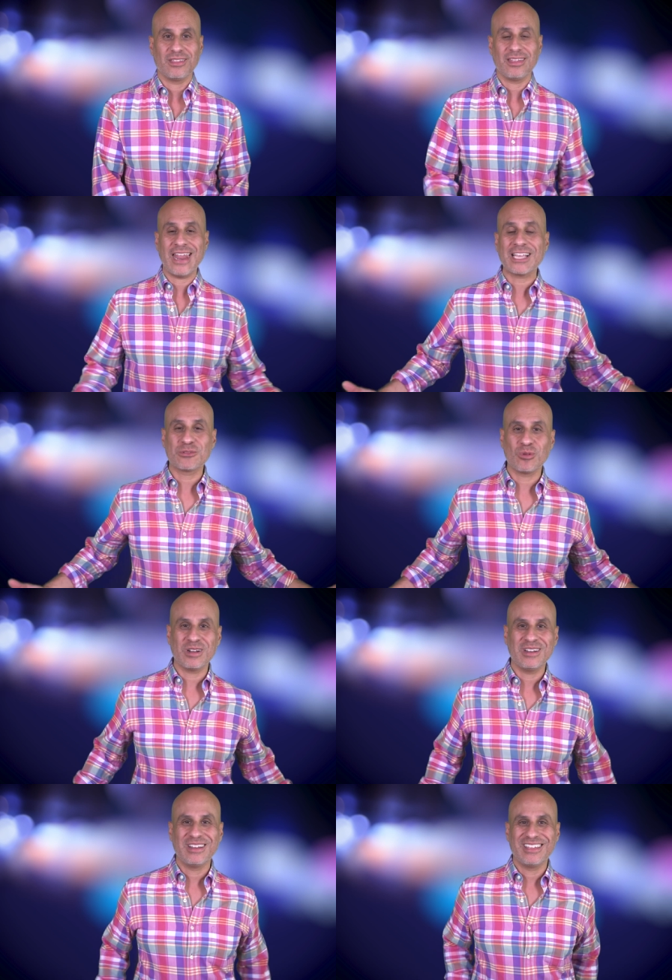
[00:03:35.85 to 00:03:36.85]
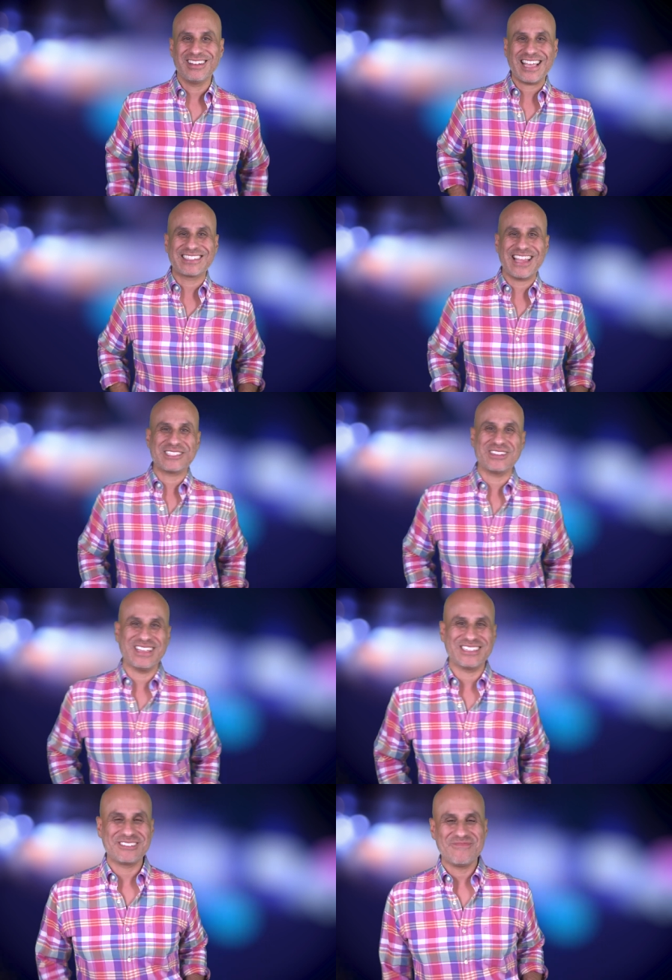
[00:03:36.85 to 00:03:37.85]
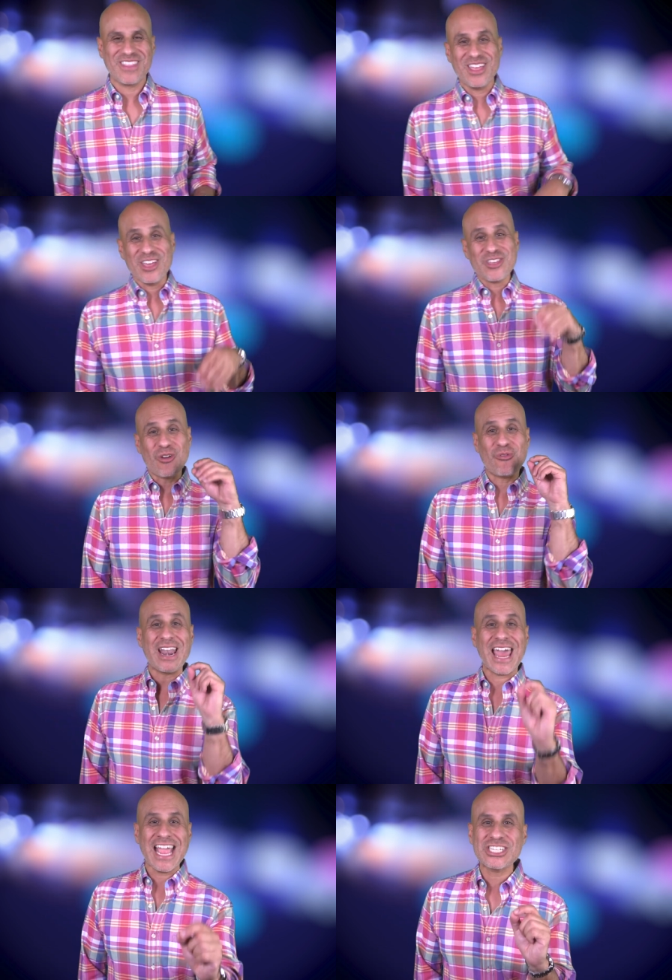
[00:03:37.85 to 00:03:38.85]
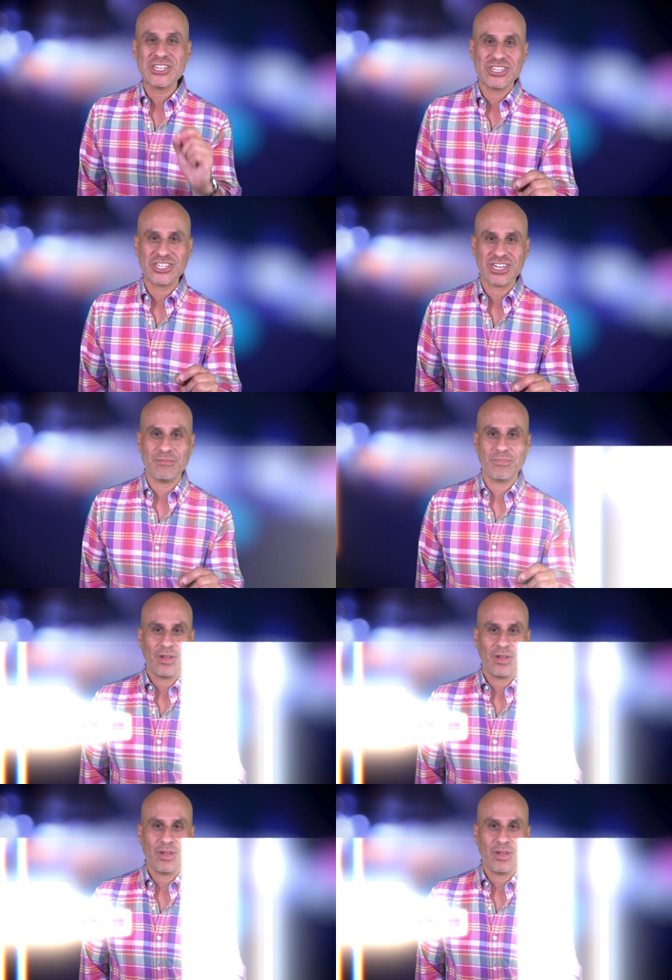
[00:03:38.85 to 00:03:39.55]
The next one, next lesson is your relationship